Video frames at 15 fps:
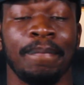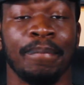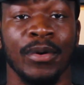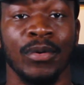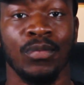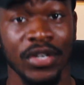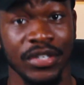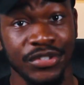But
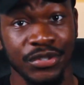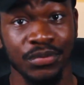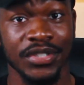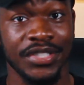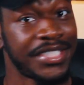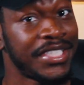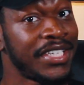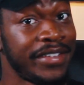once you
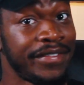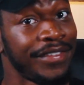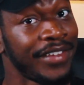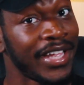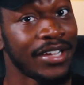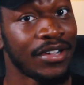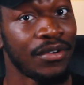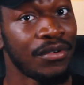achieve
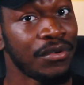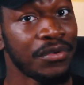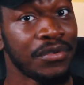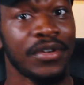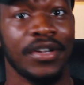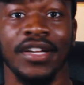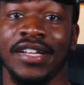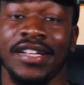that goal,
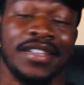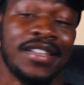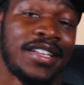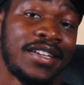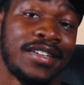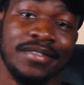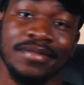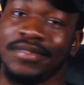
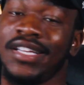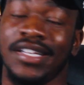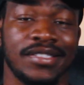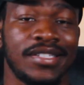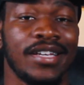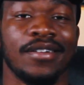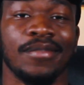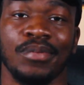like, yeah,
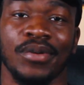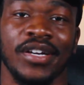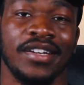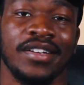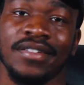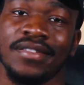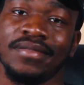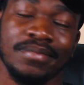take a
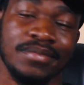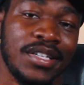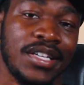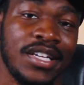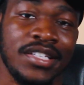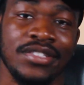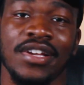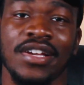break.
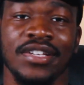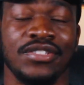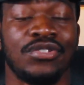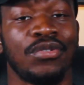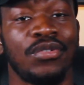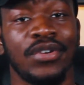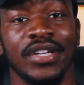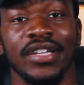
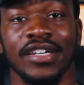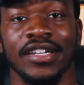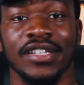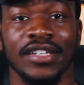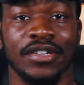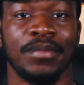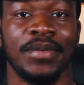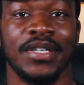Enjoy a
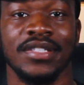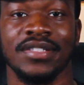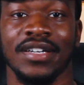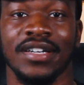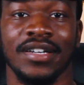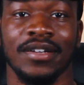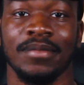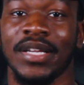little bit of
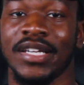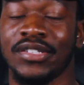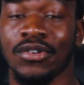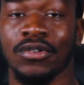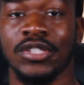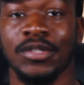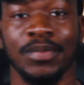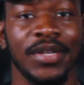time. Like,
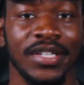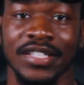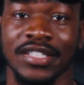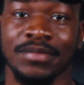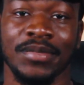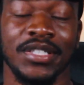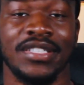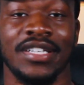don't spend as
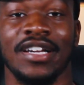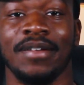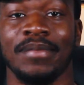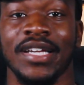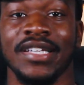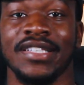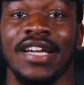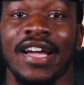much time
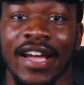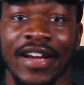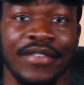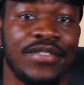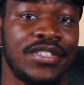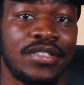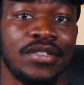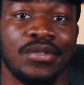like that
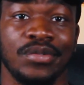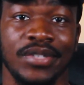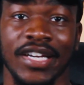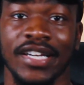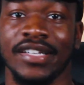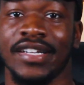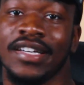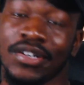every single
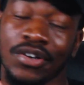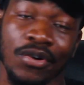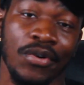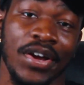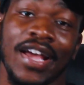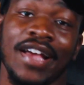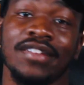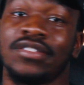day. Like, go
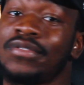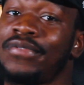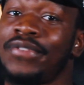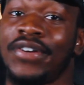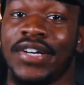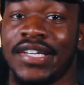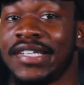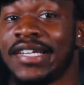and have some
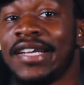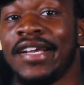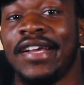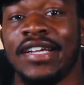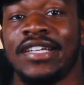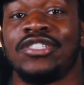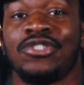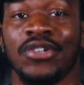fun,
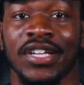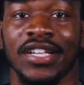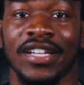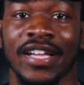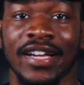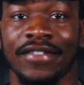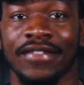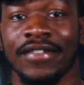enjoy your
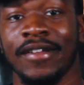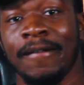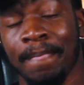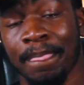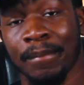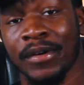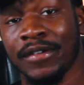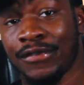life.
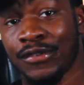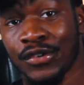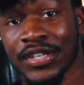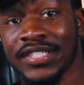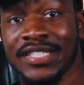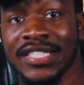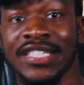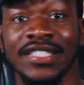But for a
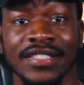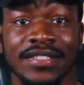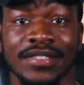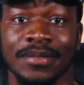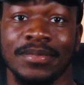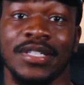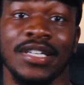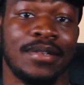season,
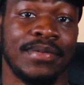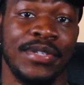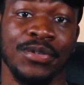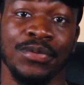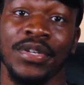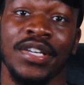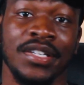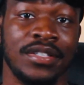sometimes you
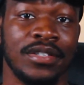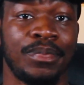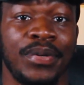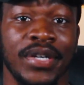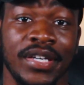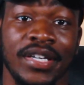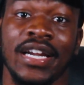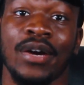need to
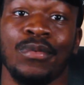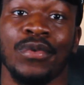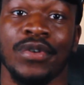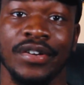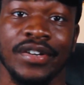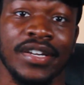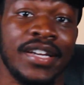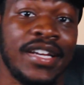put in that
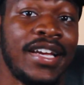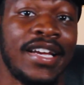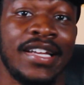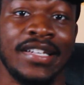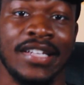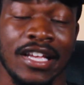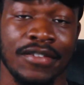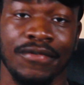work, and
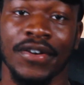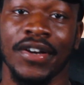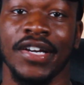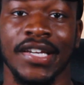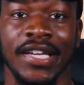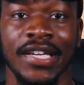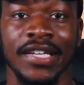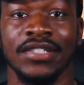that's very
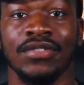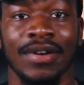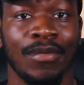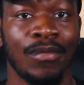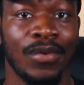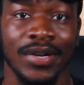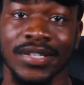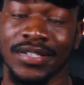key. So I
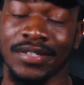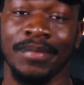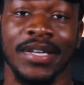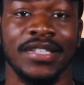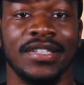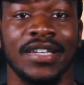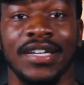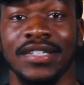wanted to
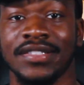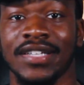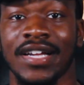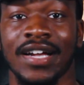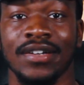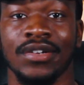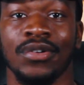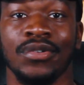make that a
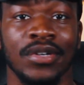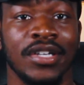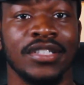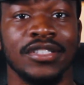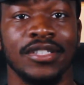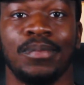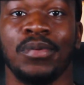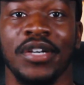side note
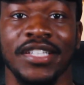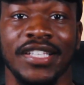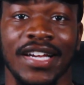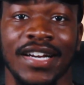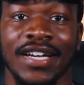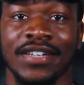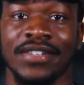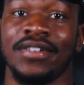to point that
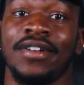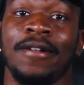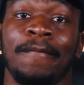out.